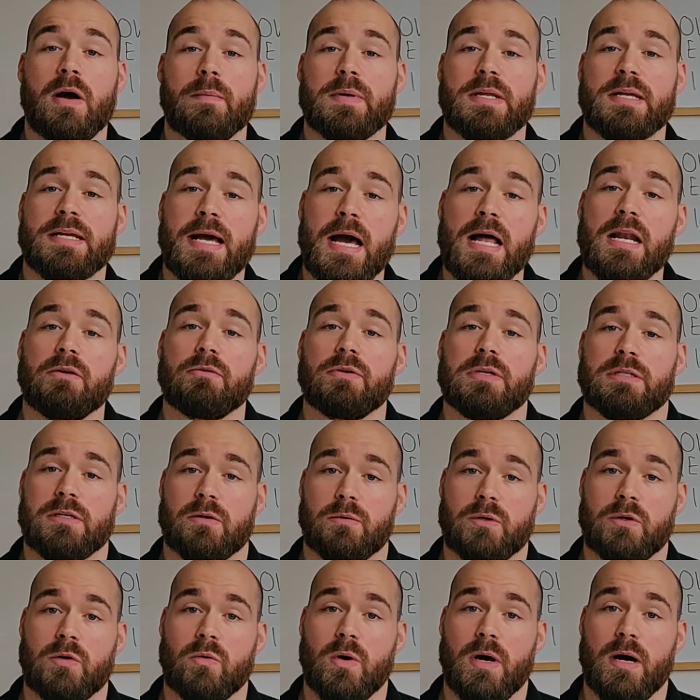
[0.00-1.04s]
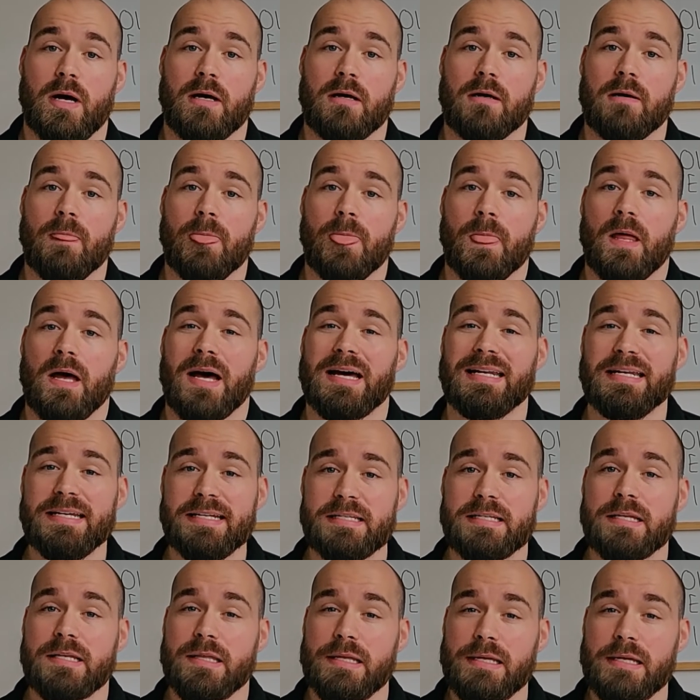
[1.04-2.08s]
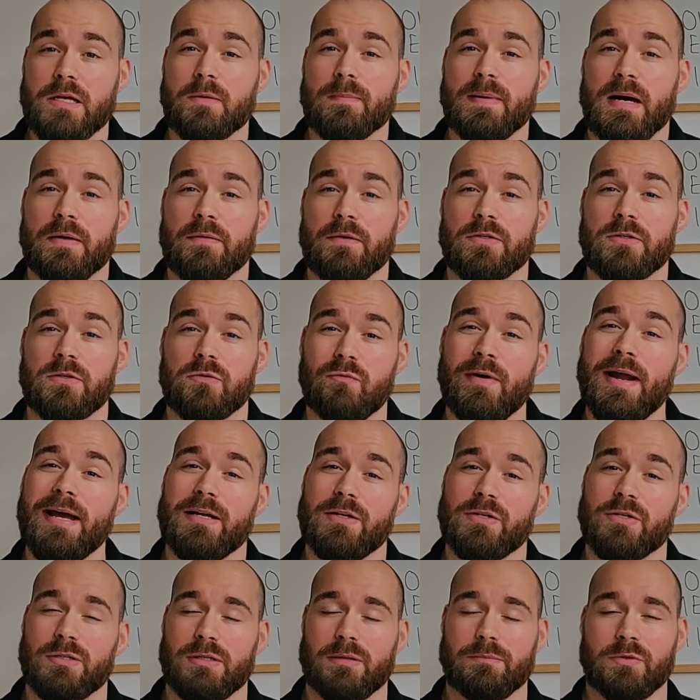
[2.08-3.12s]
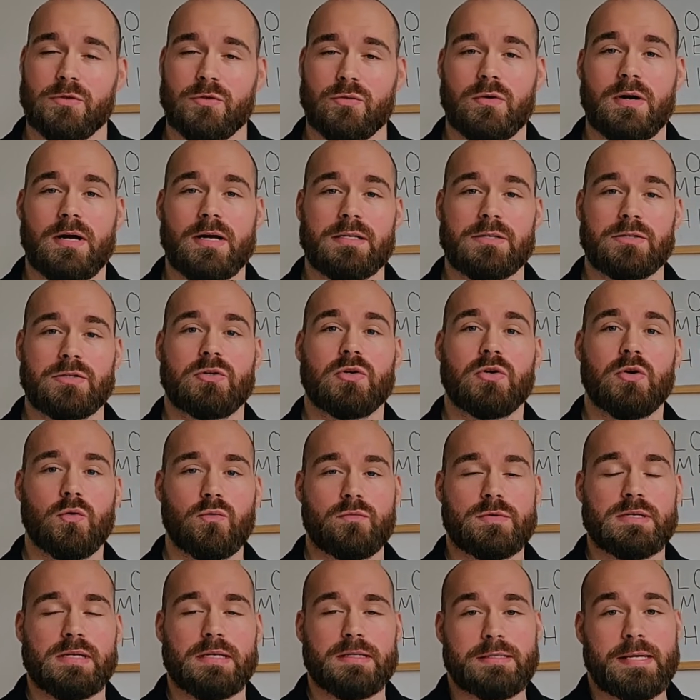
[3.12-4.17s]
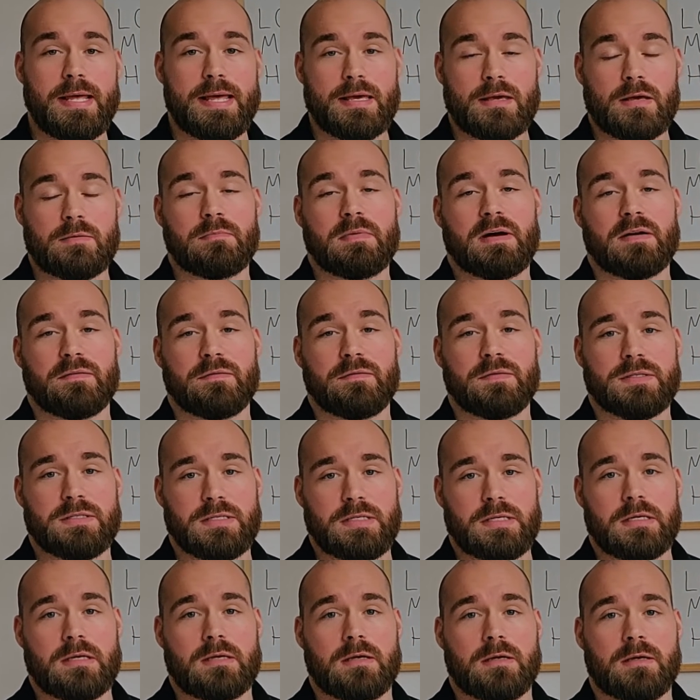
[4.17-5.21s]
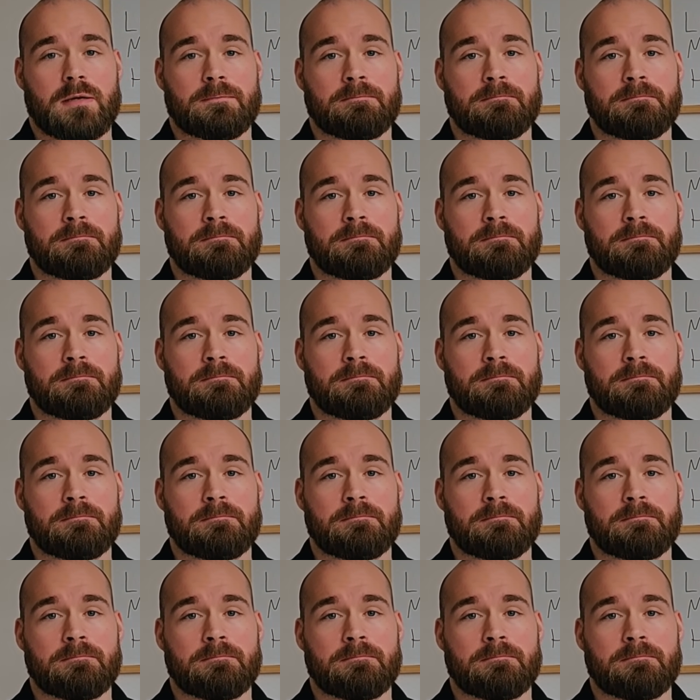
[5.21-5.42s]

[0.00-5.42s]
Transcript: how many calories I require, I need to think about the direction I'm trying to currently take my physique.